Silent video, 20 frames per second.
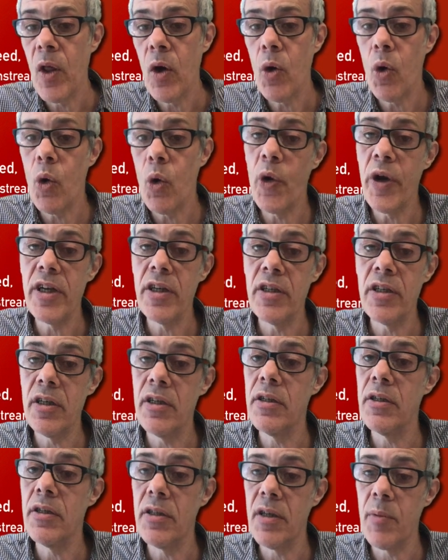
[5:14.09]
or it can
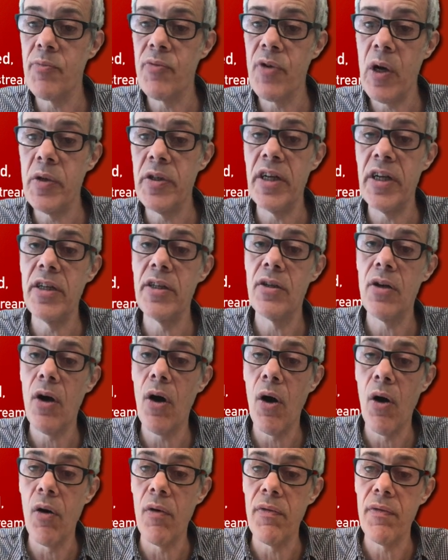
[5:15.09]
turn some proteins
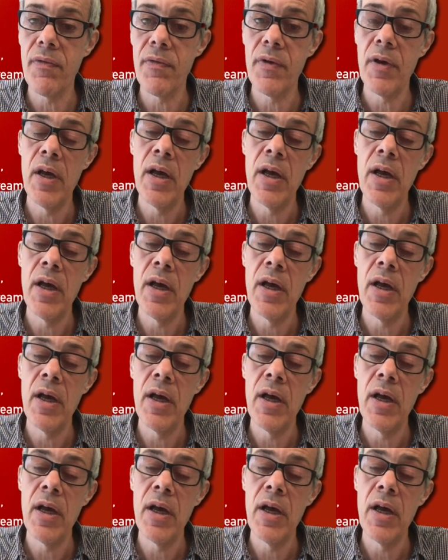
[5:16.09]
off,